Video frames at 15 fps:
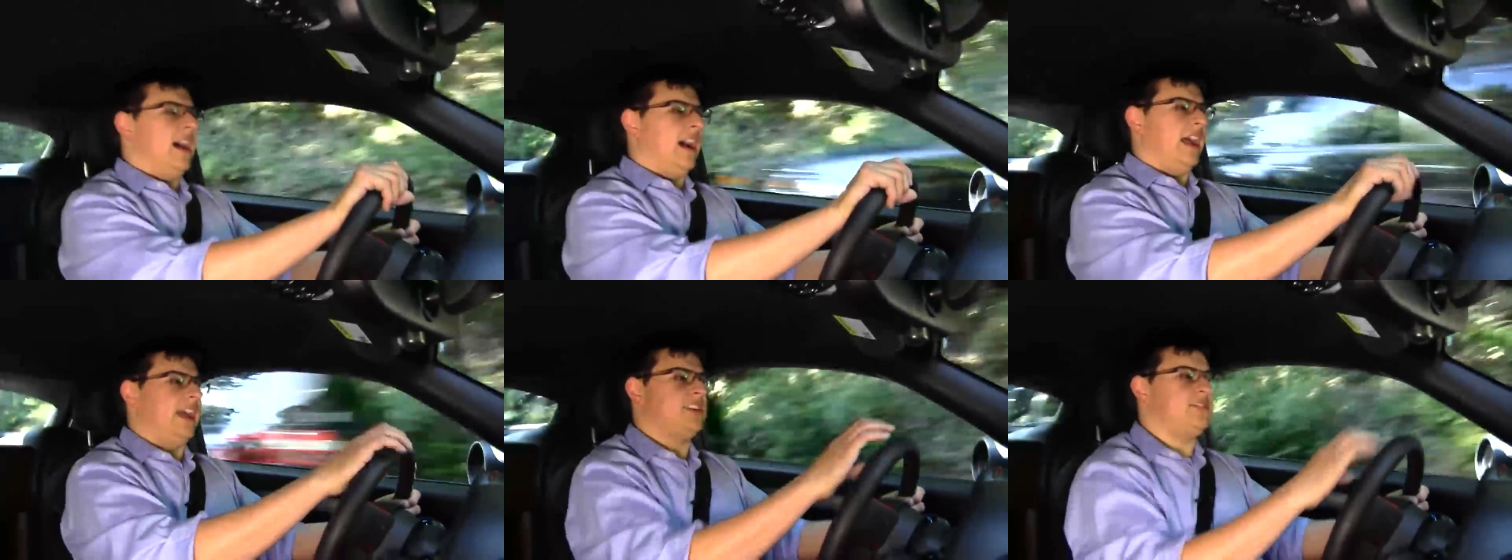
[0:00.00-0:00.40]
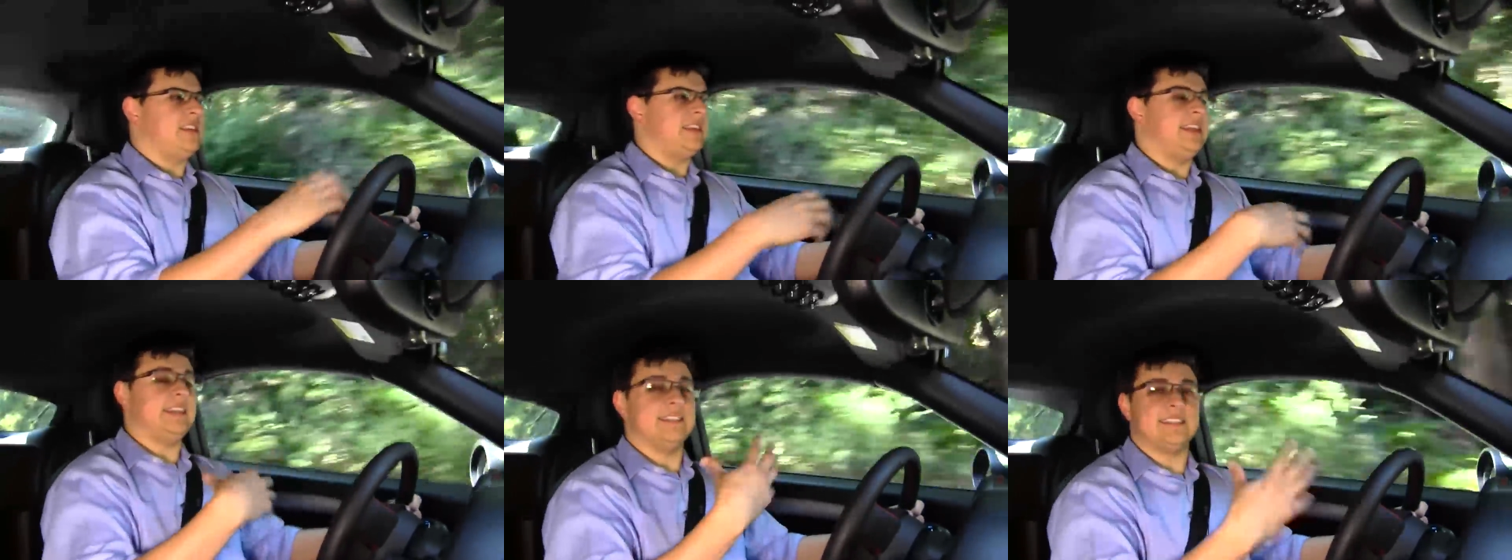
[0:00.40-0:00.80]
I
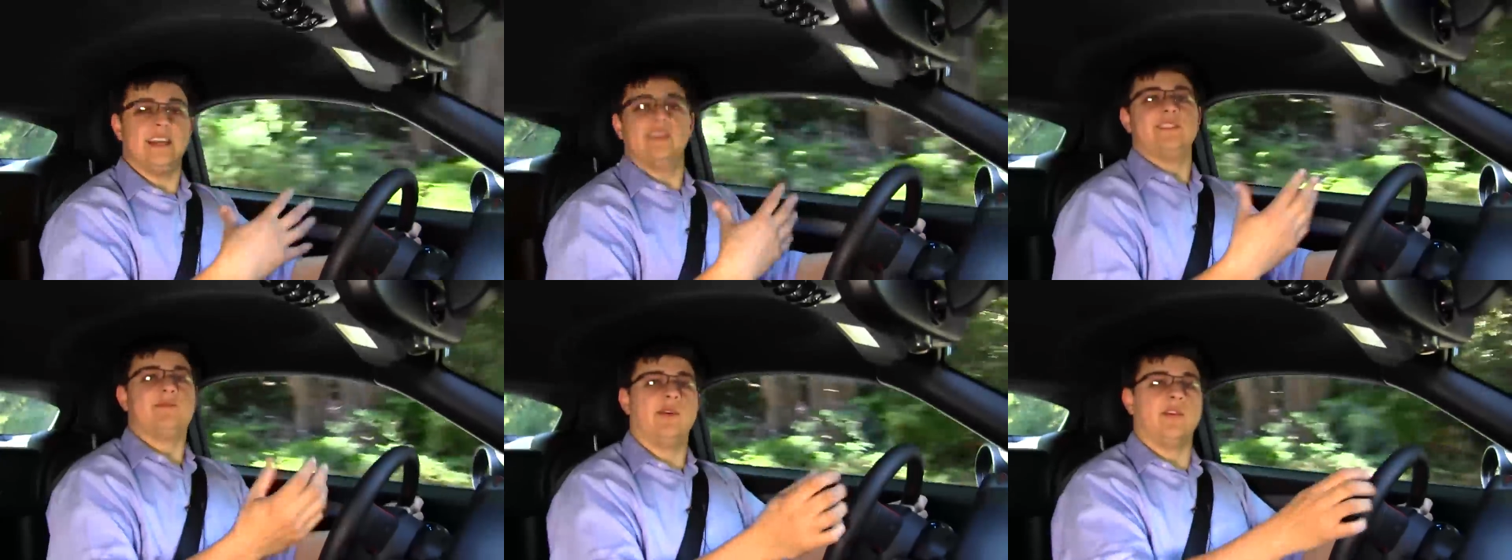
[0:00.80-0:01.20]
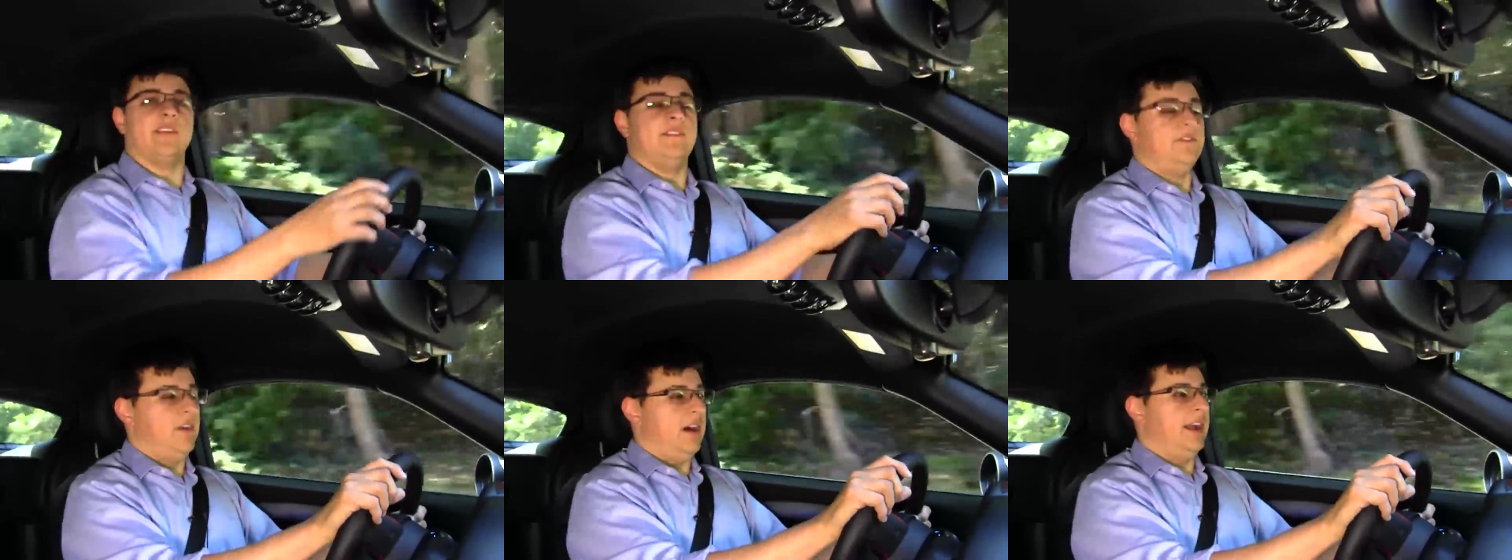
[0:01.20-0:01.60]
actually think it sounds more
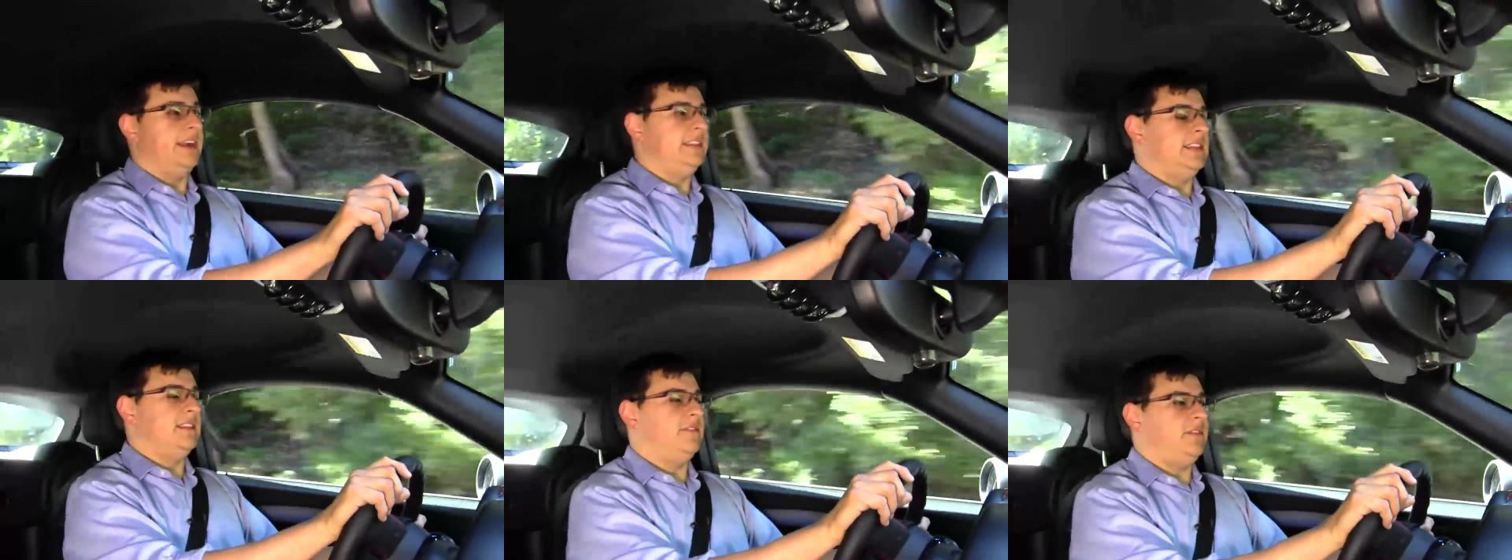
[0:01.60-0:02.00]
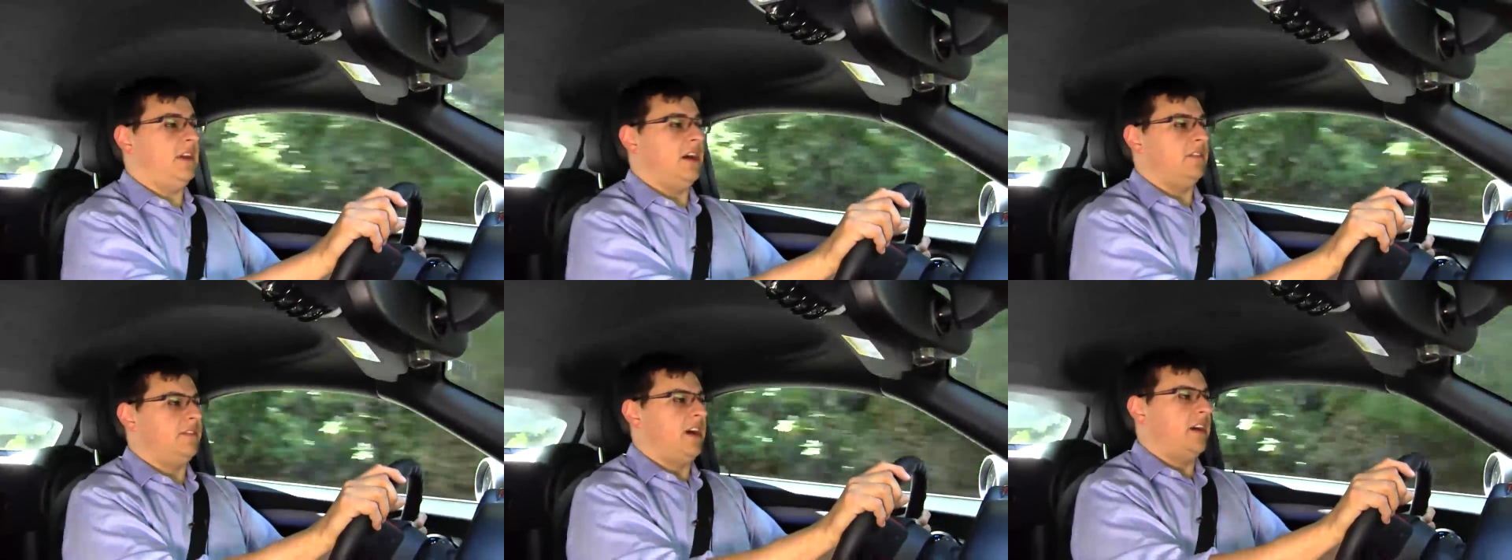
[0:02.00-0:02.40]
refined than the
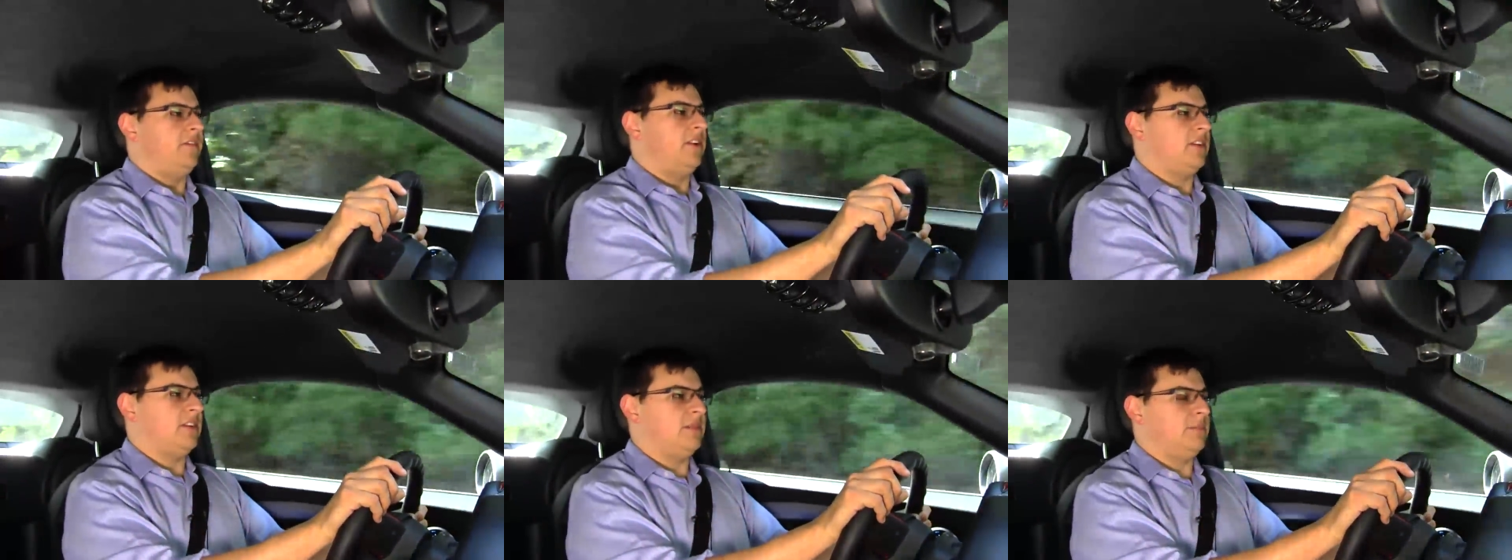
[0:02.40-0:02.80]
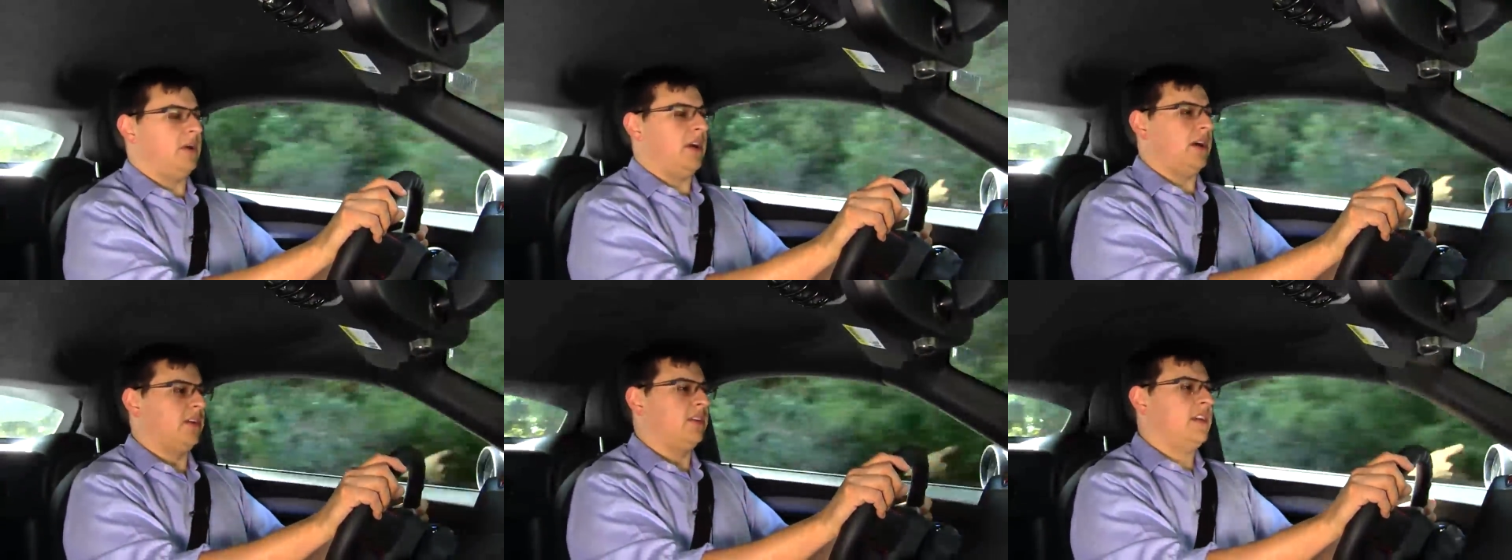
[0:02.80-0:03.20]
Fiat five hundred
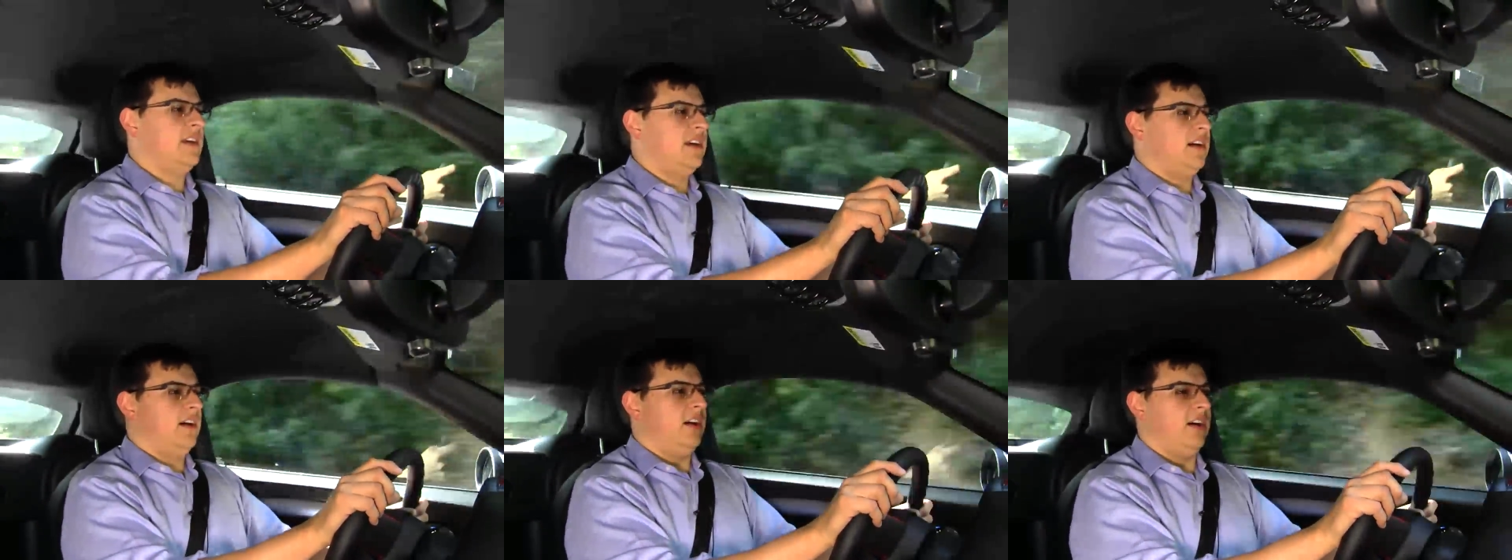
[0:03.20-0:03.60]
Abarth,